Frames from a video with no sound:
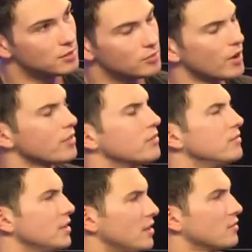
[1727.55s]
rather
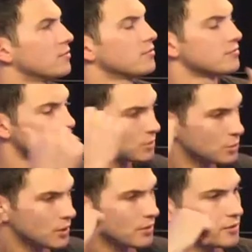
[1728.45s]
the end of
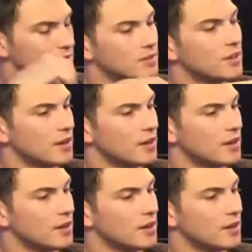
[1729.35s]
2013 that